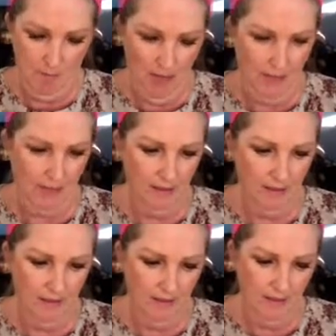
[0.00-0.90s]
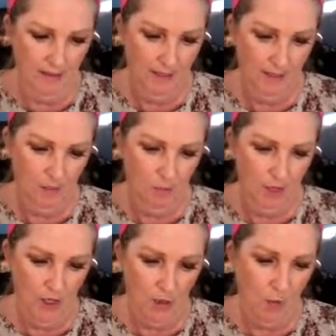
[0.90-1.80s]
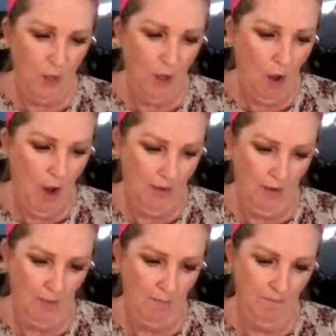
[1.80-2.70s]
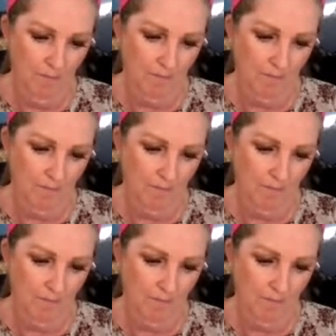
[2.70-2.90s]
but when you apply them,